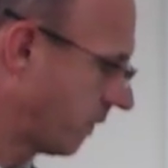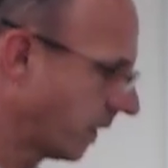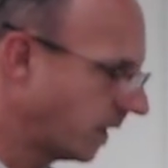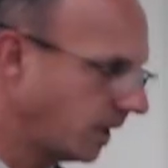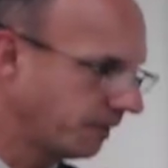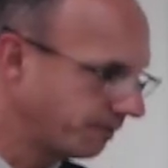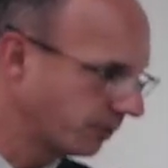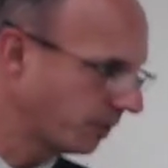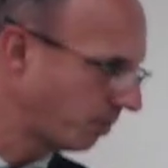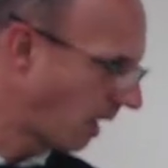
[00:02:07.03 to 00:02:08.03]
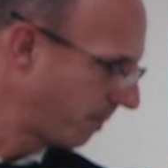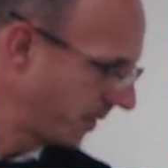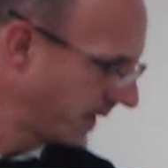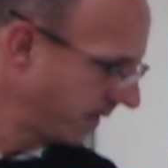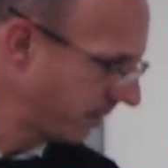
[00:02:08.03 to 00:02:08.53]
Key fluid
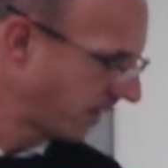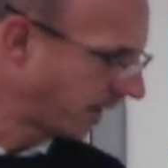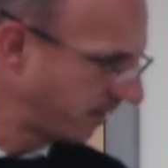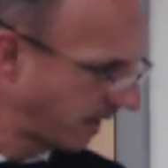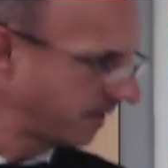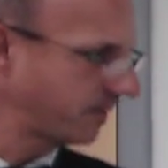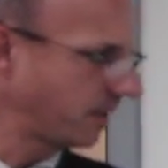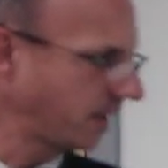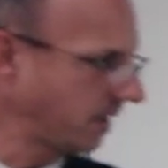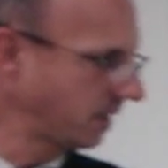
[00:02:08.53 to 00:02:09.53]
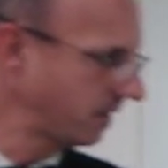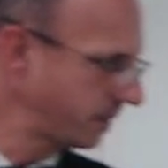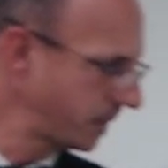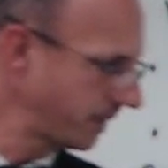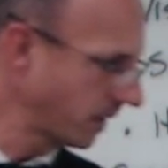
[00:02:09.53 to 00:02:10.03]
properties like density,
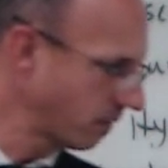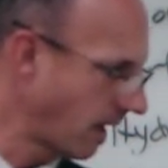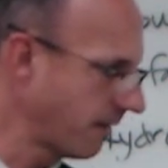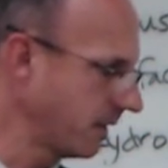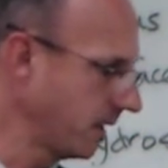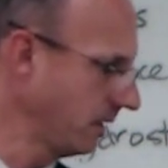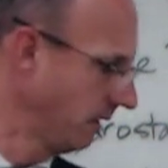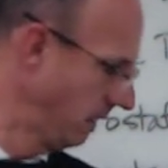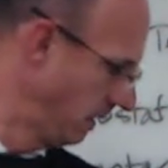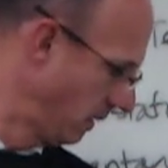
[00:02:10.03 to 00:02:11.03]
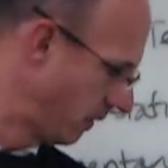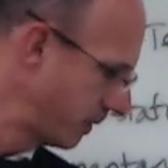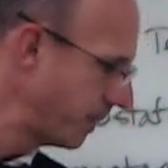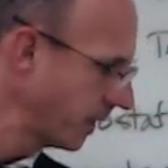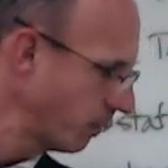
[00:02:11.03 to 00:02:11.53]
specific gravity, or
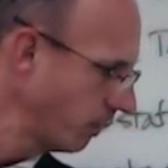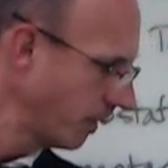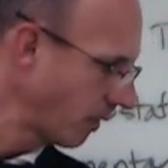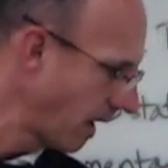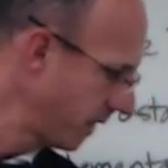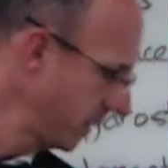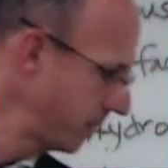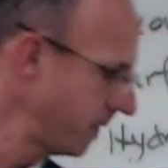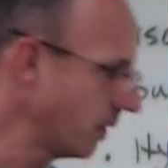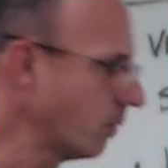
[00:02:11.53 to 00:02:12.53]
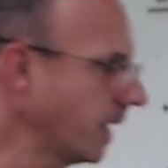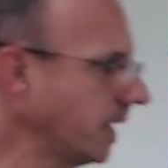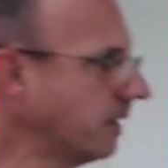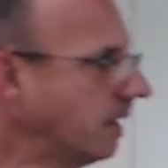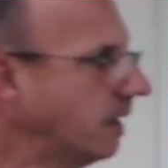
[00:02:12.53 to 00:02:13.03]
specific gravity, specific weight,